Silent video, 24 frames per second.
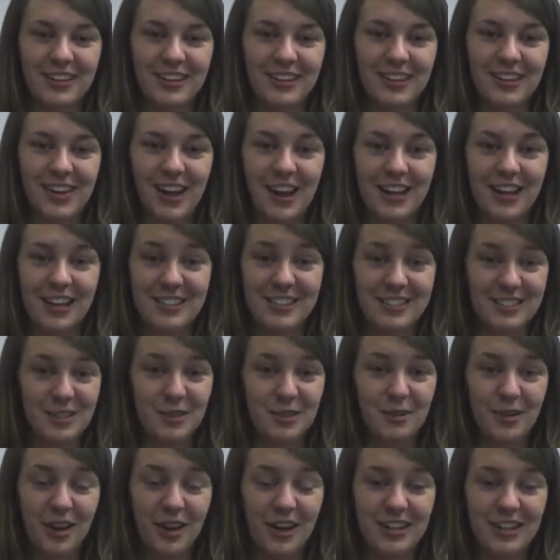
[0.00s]
God is and
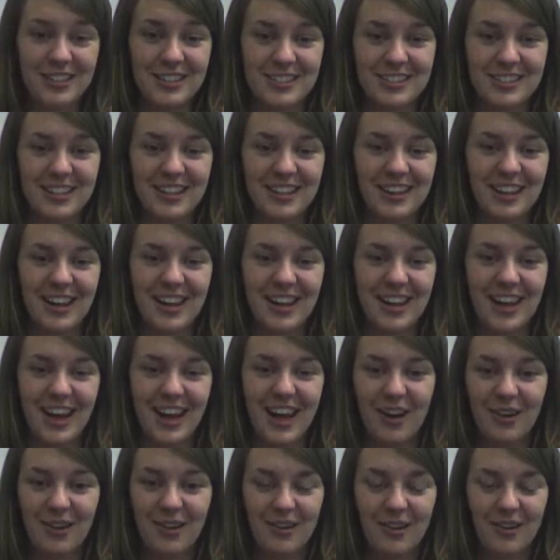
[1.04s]
who God is and
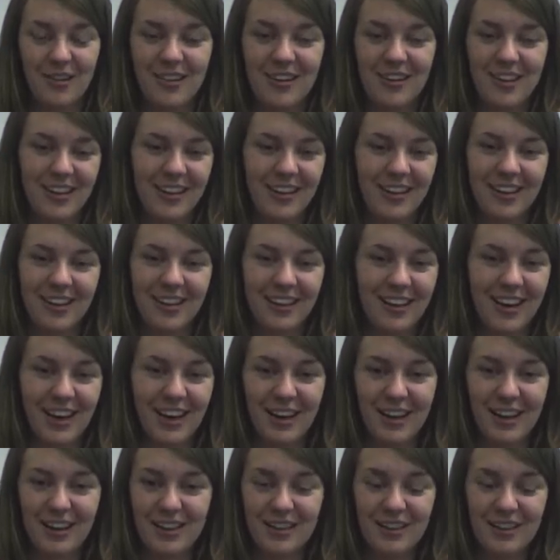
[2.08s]
how
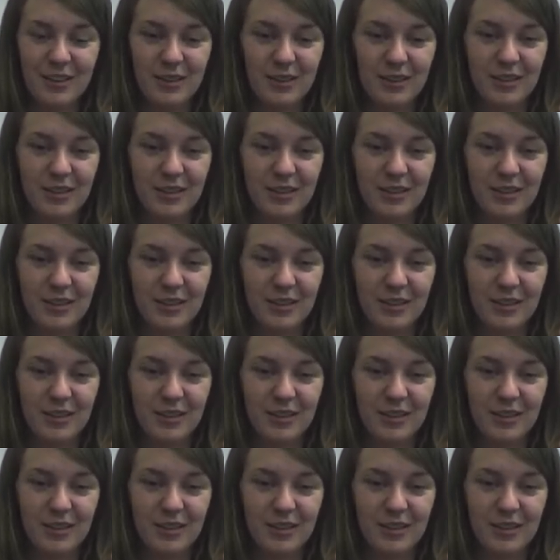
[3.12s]
I,